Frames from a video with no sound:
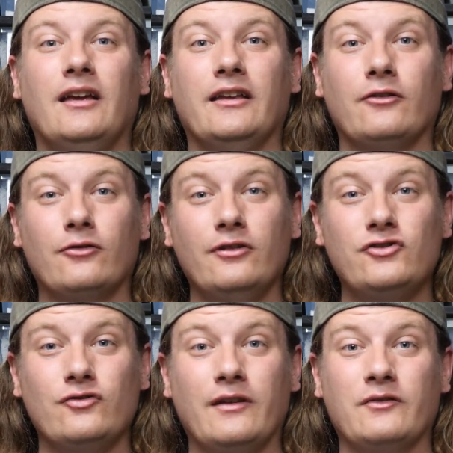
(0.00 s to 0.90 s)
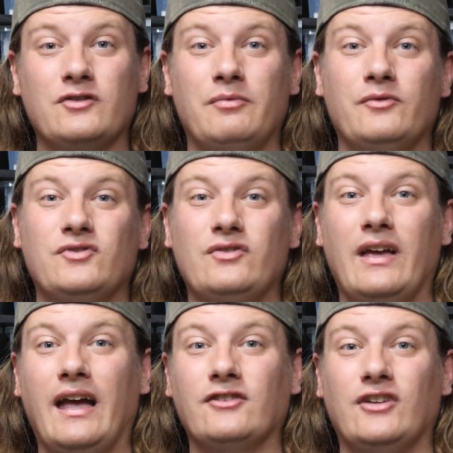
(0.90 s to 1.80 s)
in early June that were supposed to
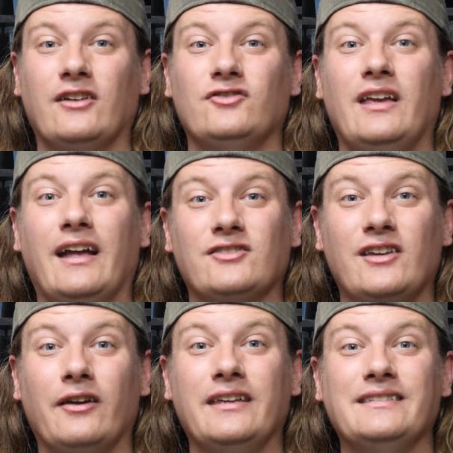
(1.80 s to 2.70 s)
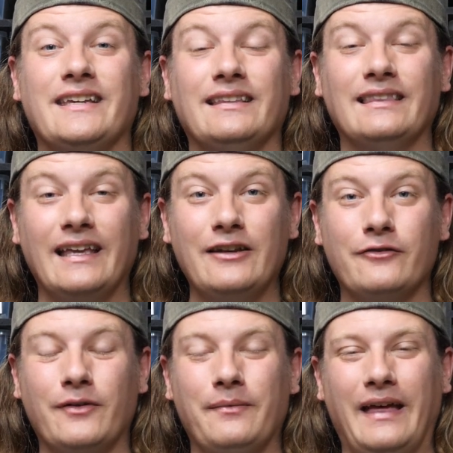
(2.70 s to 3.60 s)
hatch actually hatched out a day later
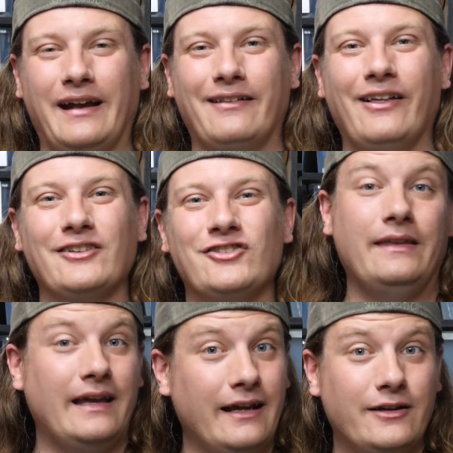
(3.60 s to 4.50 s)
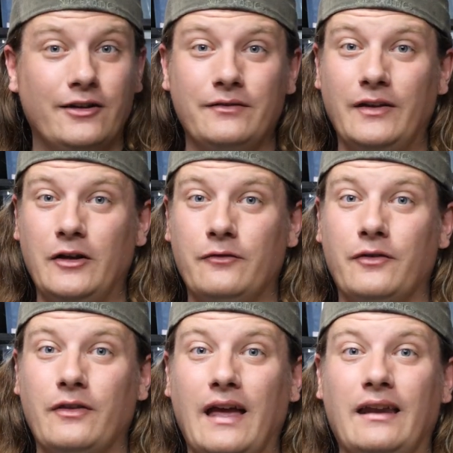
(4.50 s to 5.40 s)
from that clutch, and the egg cutting video
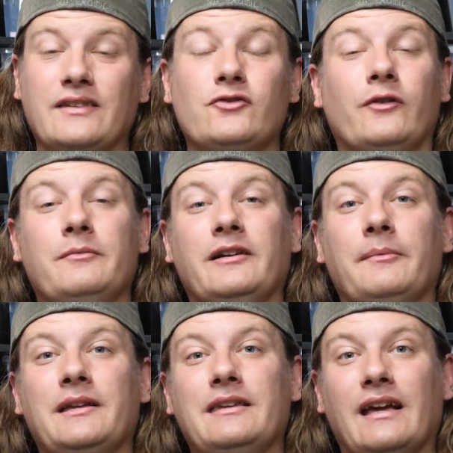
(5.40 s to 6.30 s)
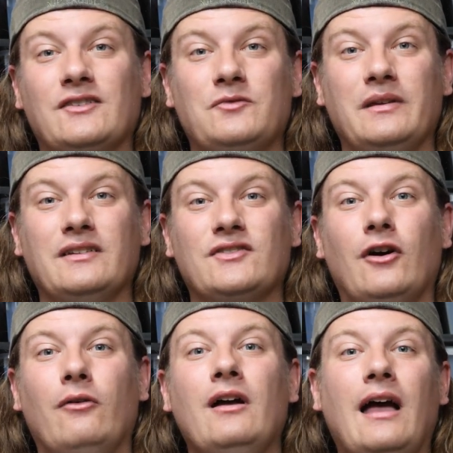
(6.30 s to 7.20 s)
for that is going to be coming next week,
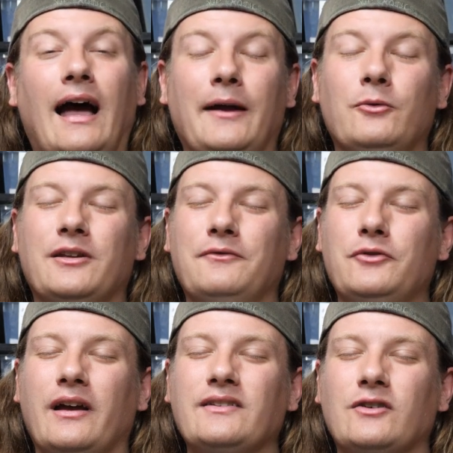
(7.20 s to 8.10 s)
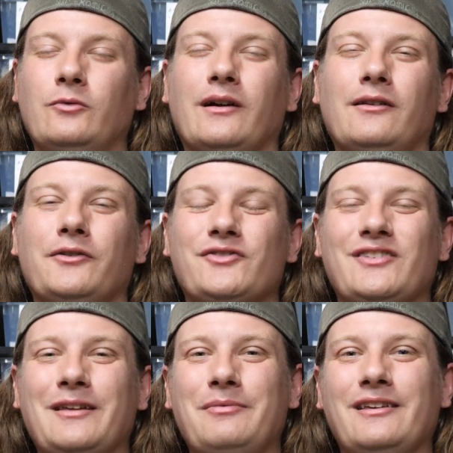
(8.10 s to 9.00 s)
so I will give you guys a quick little
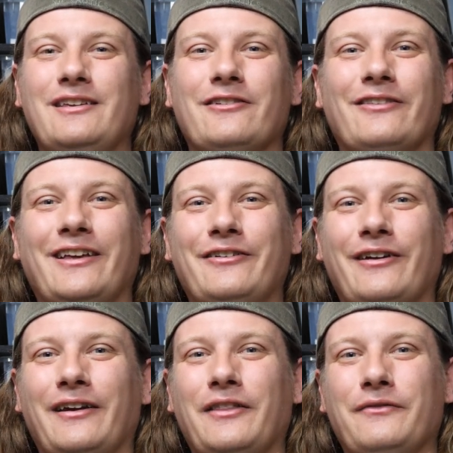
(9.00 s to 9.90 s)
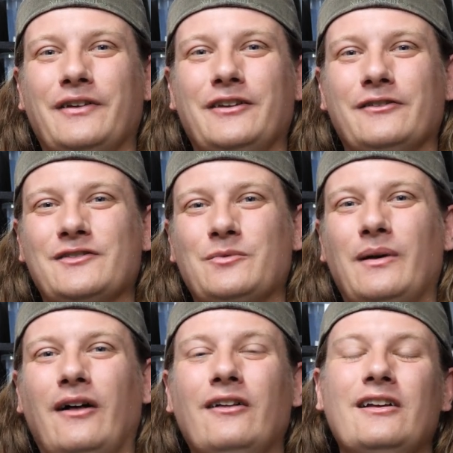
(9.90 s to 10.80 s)
sneak peek here later on in the video as
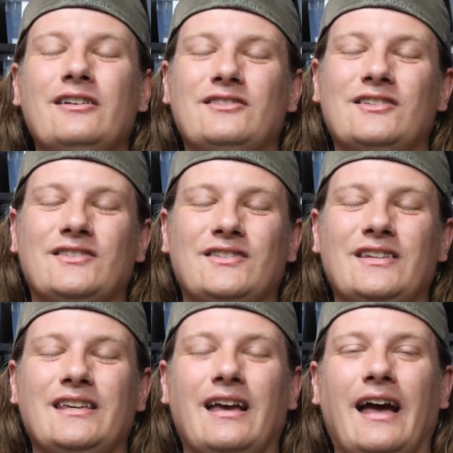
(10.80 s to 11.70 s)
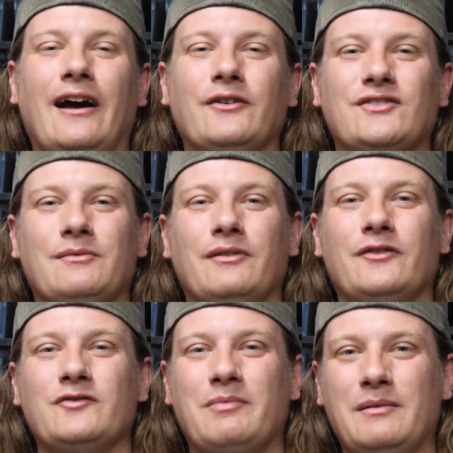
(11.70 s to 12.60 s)
well to see how some of
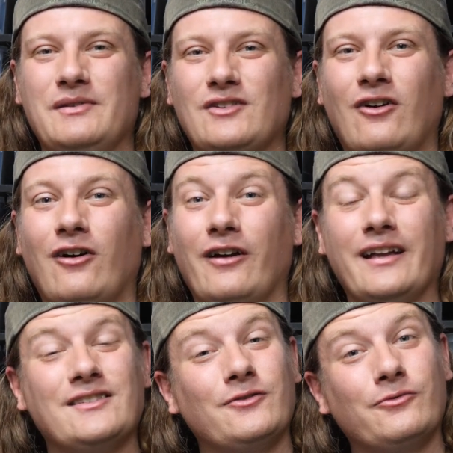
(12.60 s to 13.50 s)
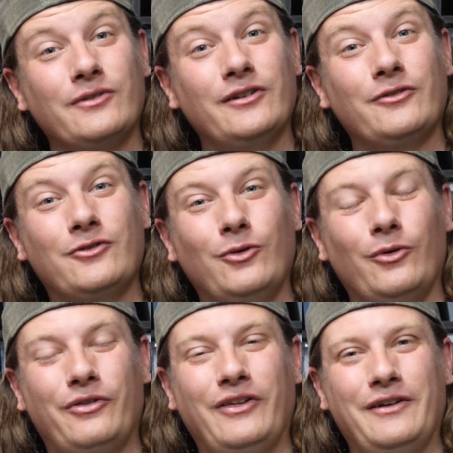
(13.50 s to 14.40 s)
those babies are. It's a real cool
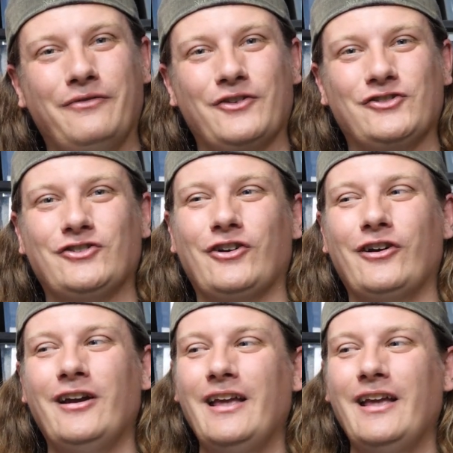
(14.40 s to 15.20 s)
thing for sure,